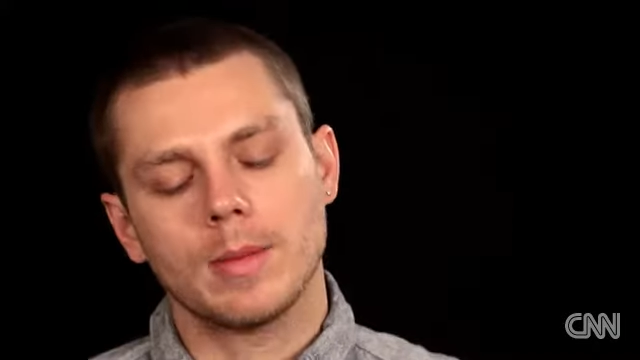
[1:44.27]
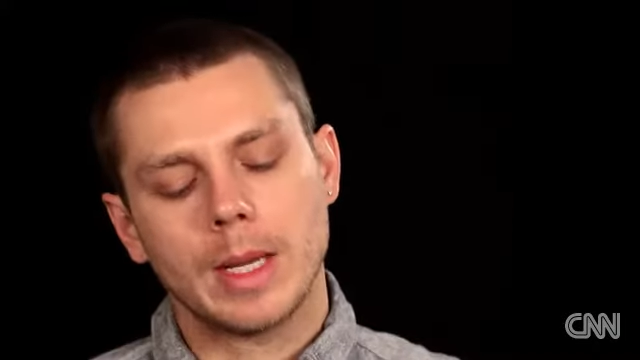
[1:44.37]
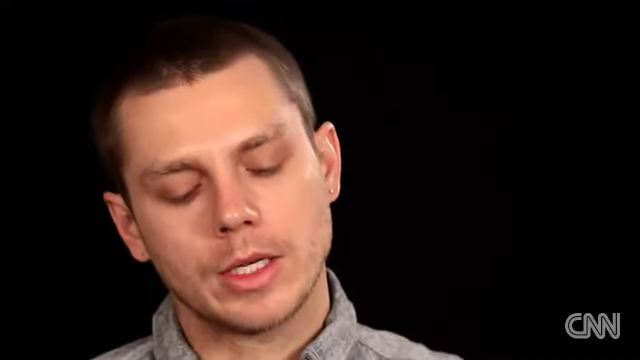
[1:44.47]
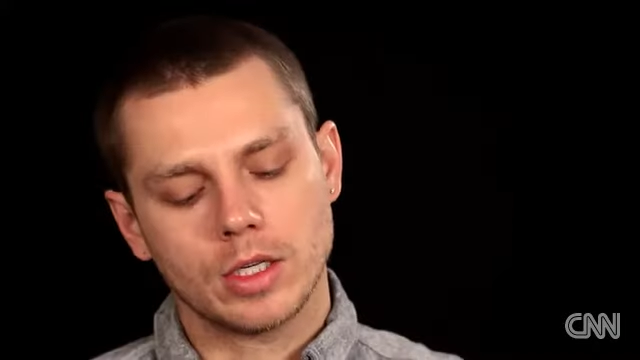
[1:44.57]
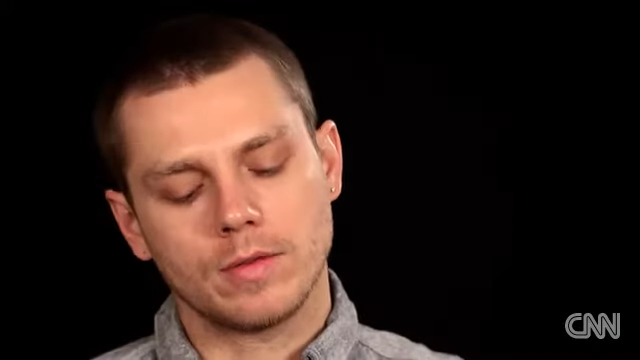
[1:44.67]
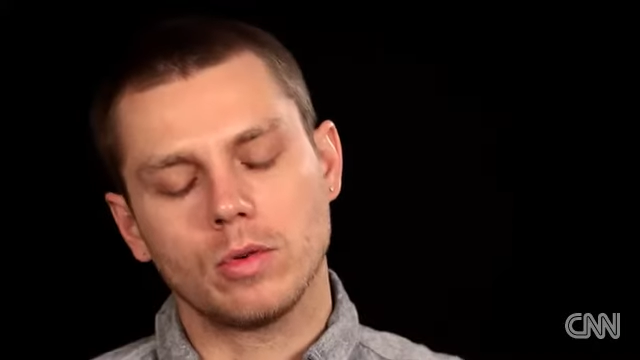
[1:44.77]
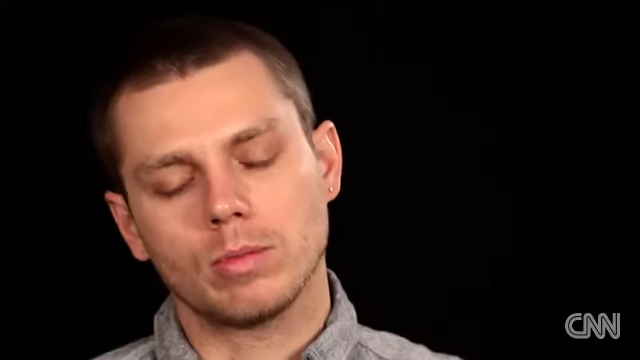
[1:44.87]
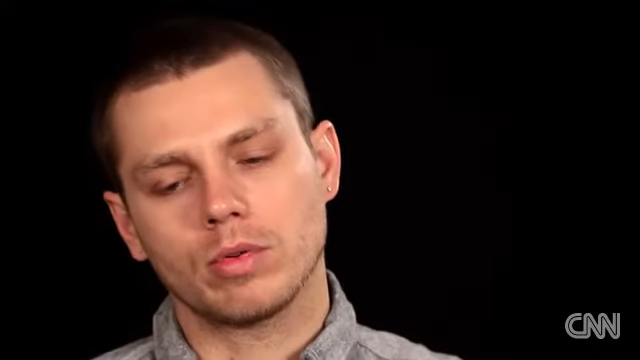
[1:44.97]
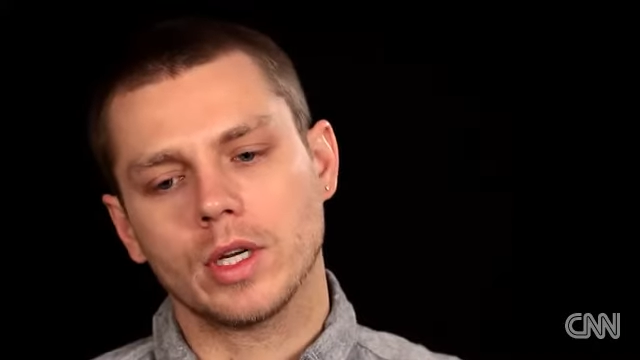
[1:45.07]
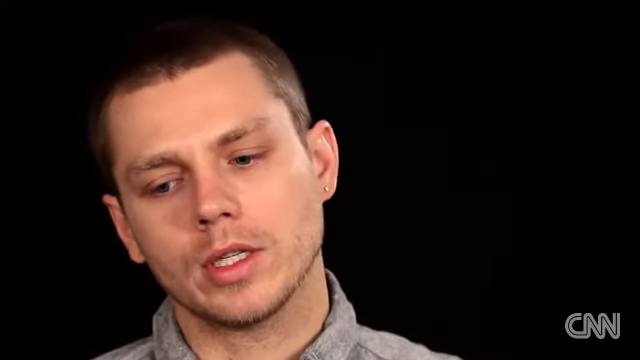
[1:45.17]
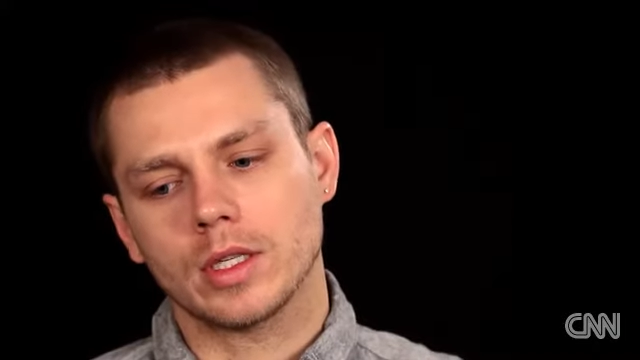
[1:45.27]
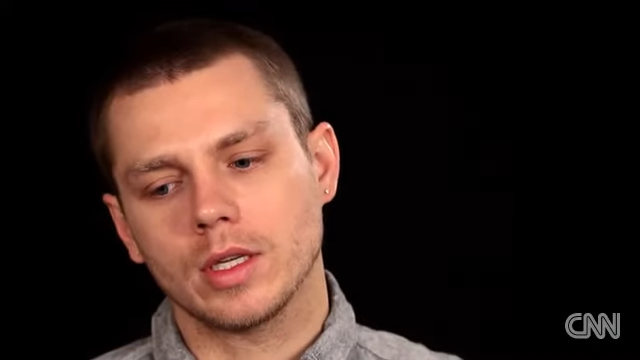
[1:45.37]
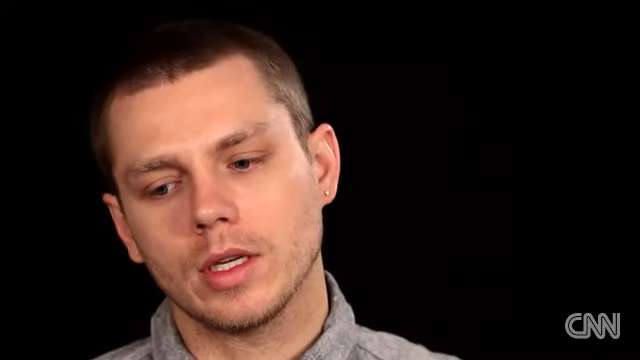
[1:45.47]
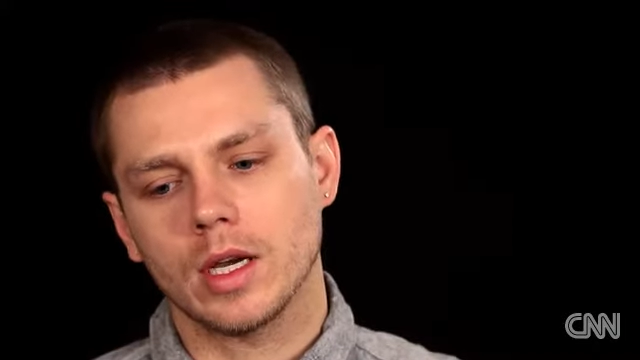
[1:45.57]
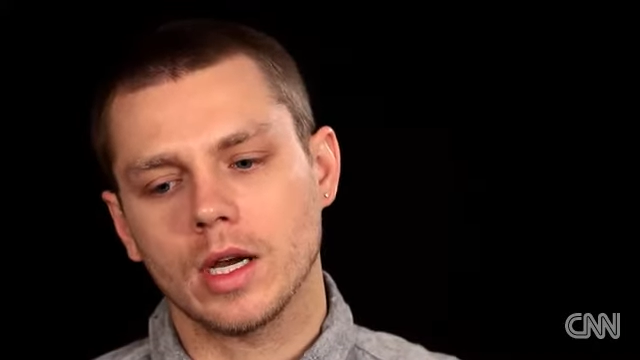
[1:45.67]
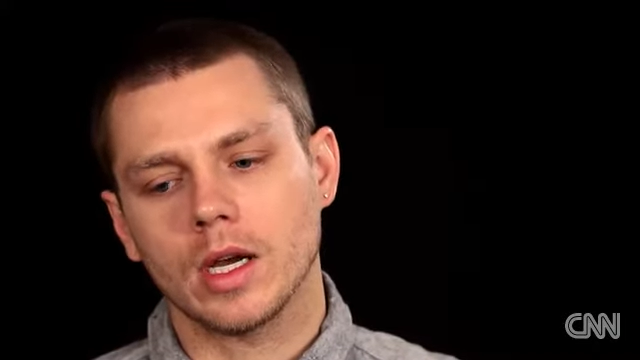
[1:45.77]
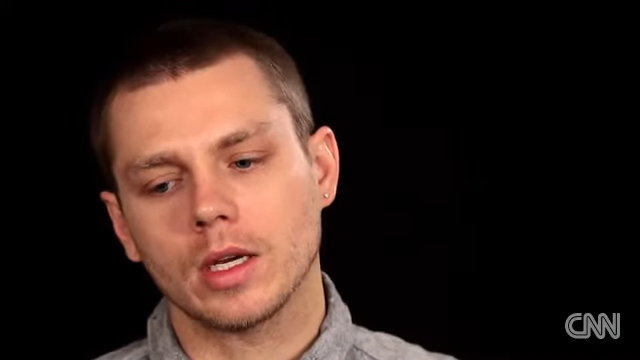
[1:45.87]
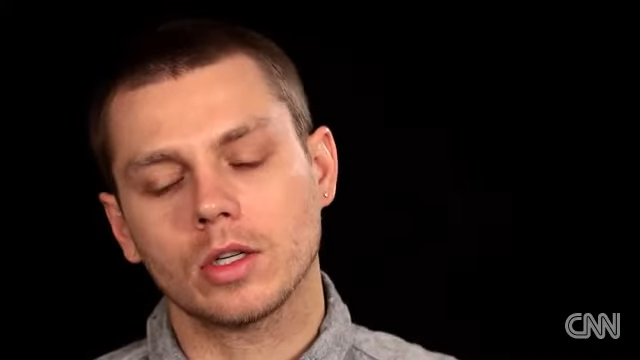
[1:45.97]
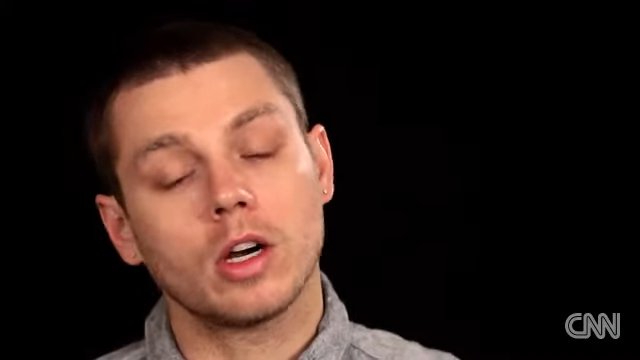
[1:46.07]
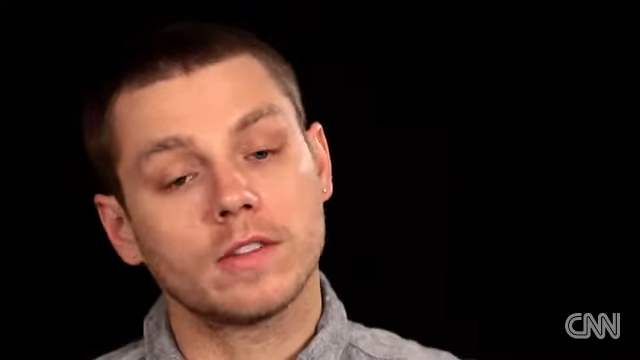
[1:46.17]
imagine if you print a
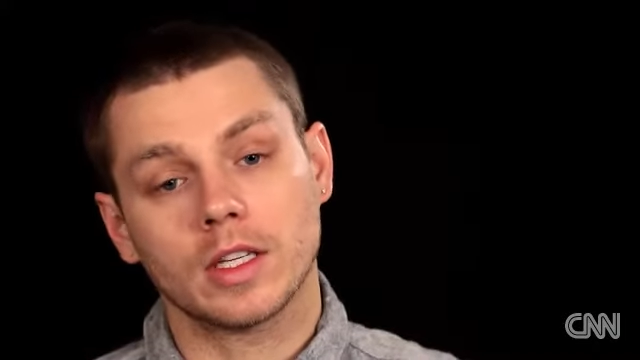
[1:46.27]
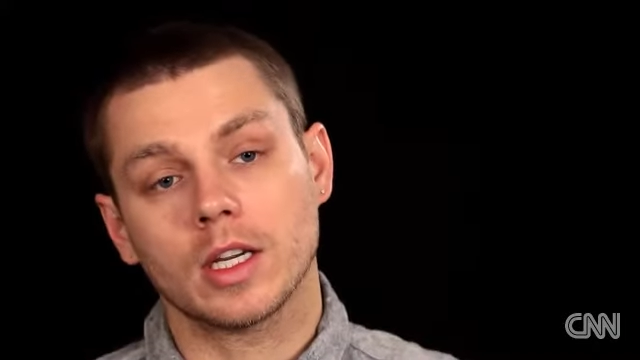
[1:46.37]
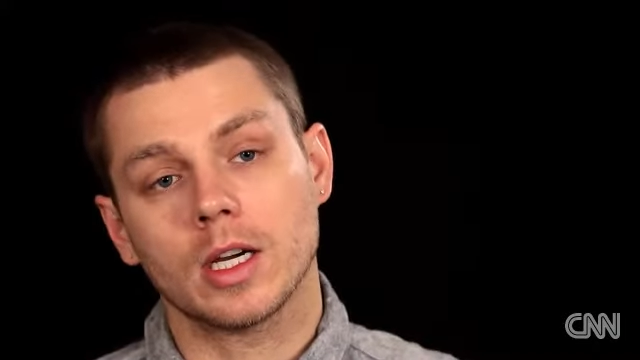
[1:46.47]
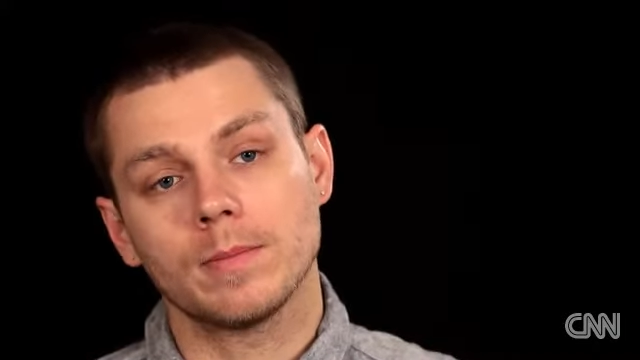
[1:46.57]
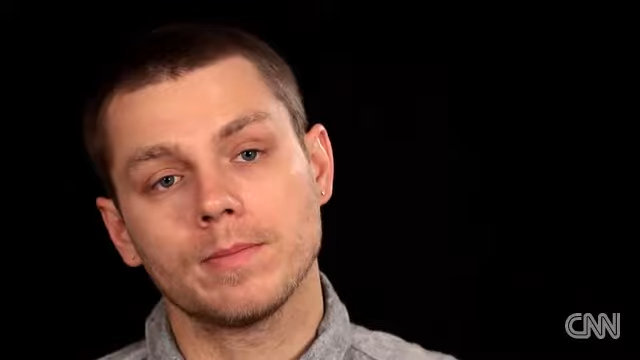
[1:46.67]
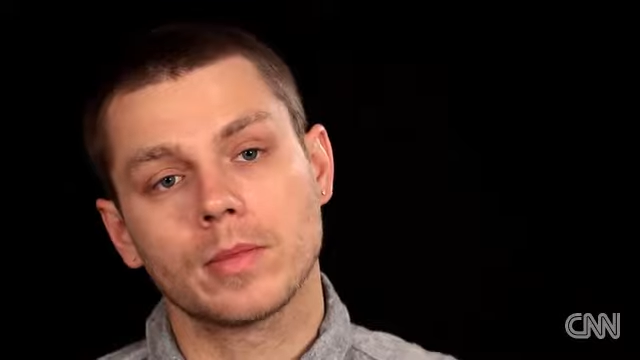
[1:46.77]
coffee cup